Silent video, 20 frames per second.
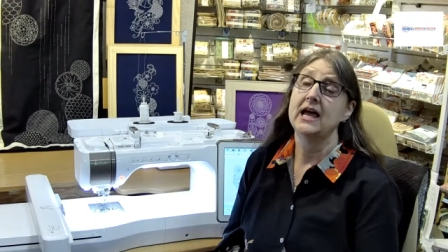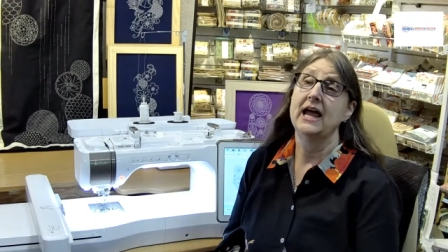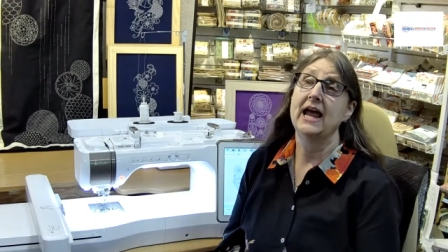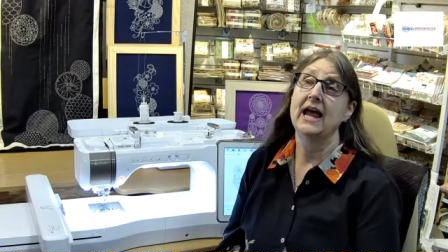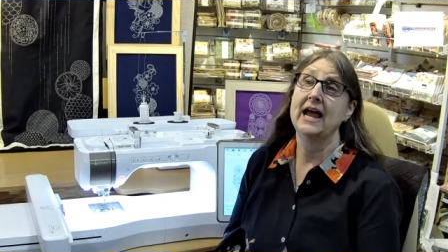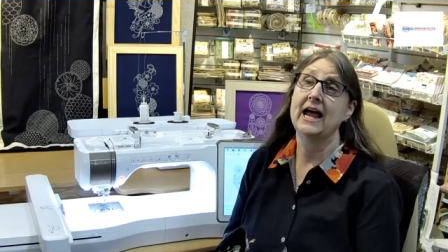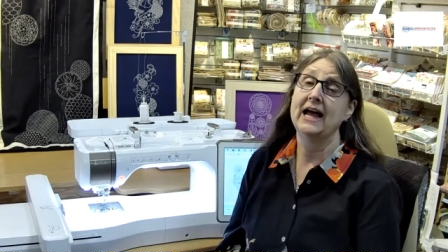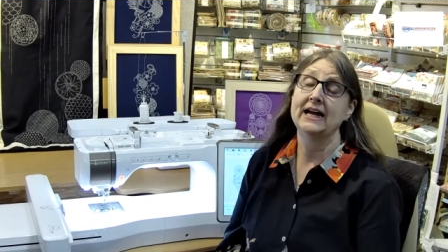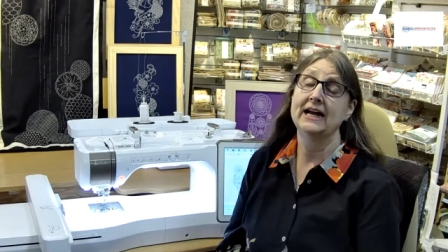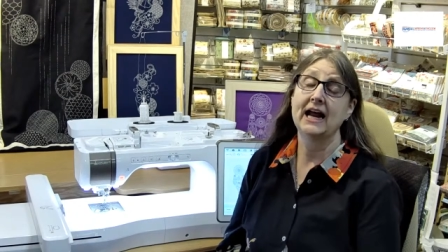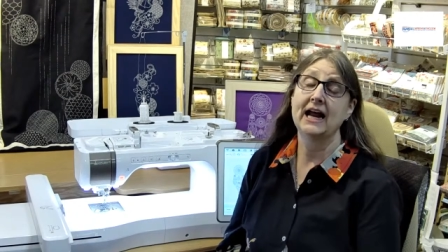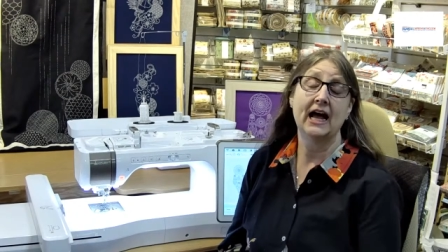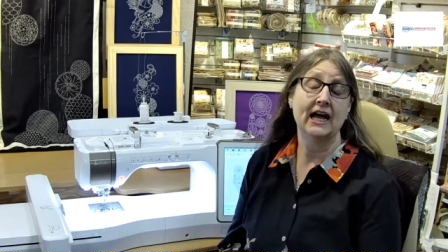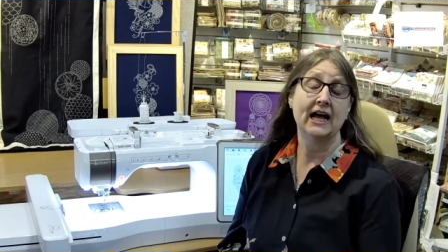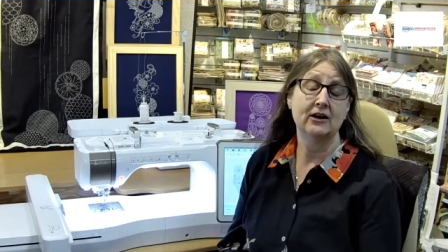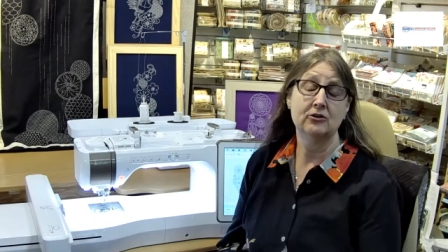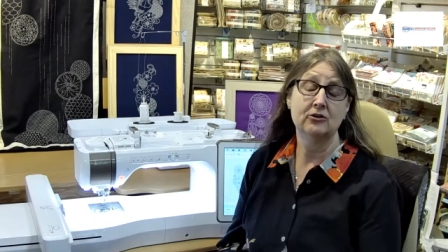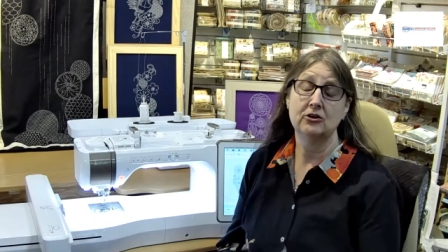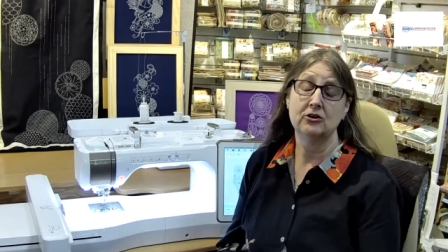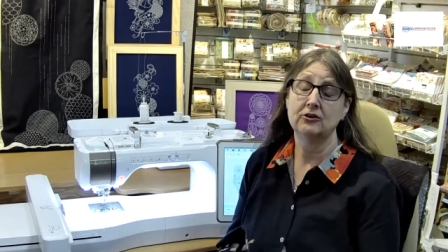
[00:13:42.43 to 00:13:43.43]
And I
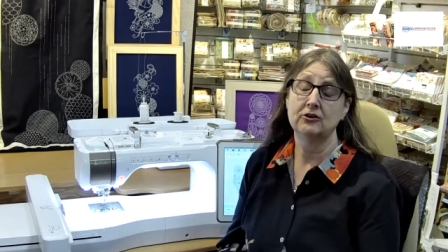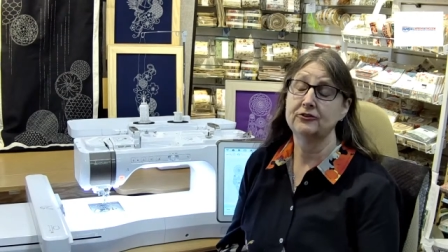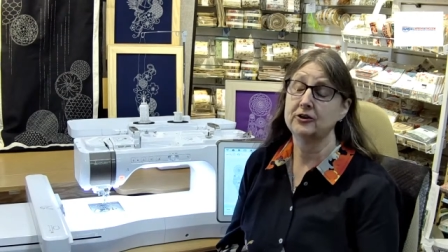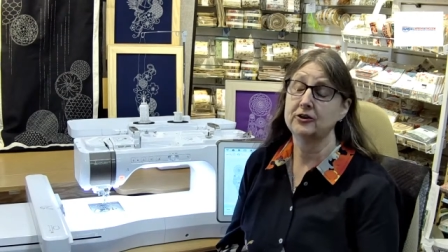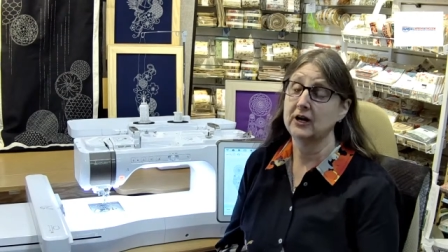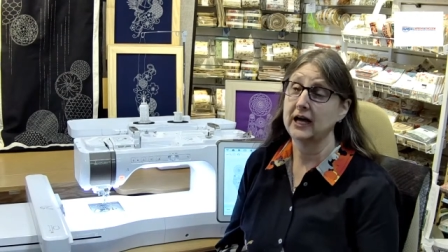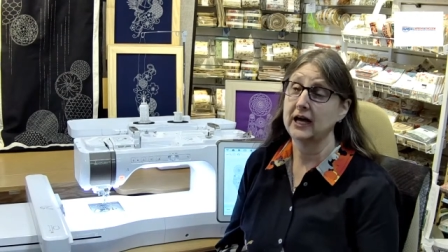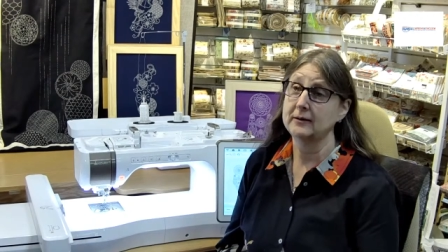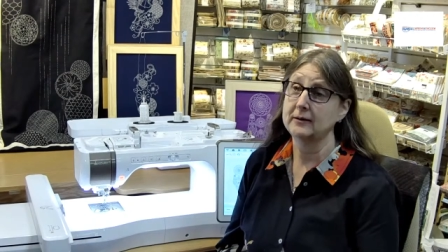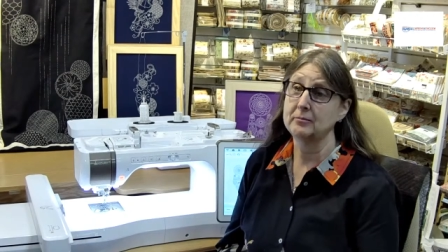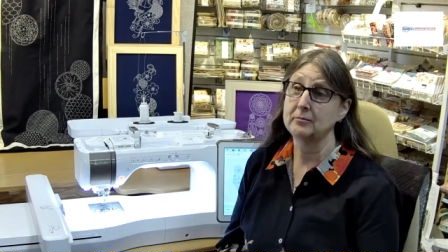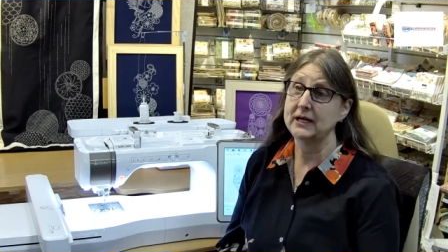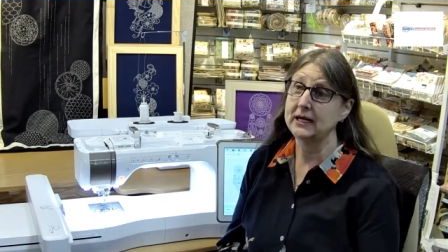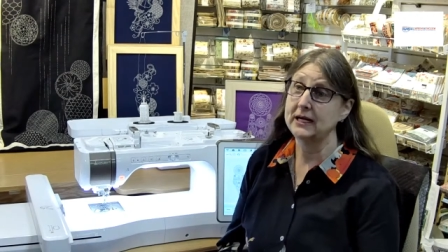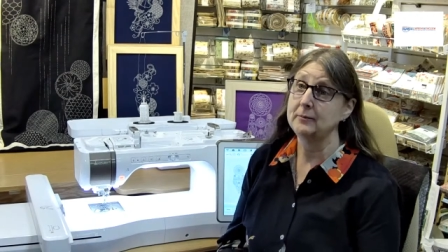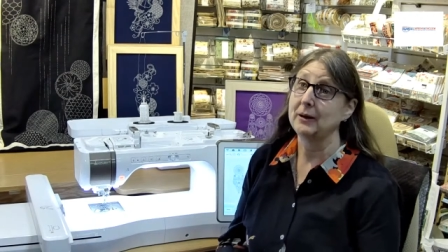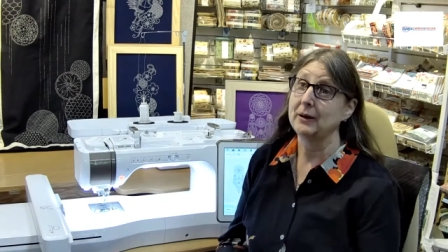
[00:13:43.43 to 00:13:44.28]
don't know if you're like me,